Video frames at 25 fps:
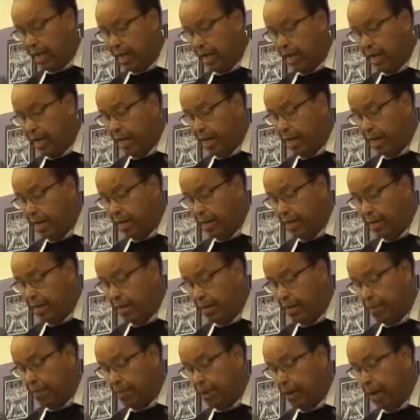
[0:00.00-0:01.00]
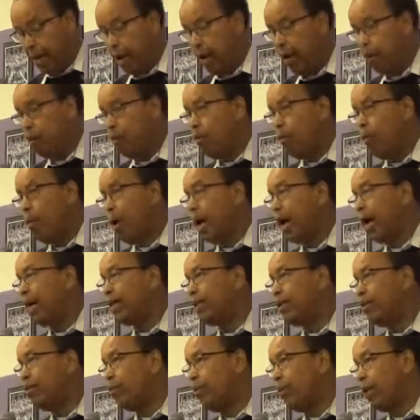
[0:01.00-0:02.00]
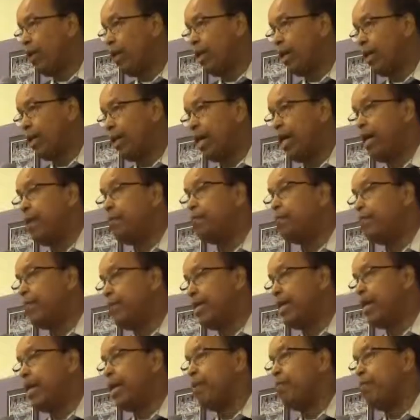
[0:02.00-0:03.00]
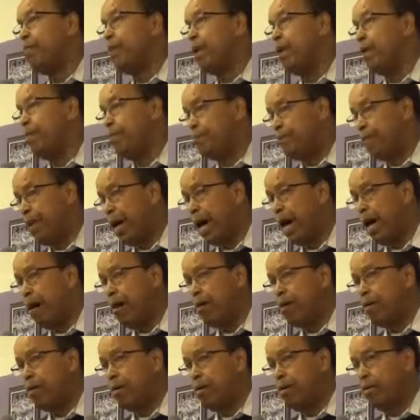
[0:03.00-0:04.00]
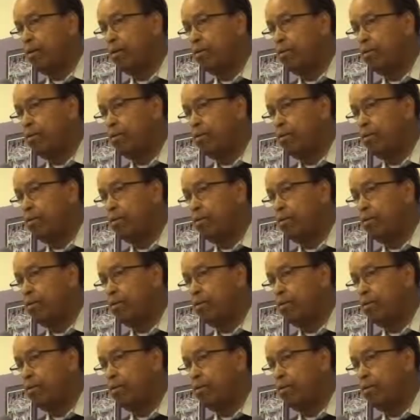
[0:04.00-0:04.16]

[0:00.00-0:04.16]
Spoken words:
And what will keep them in power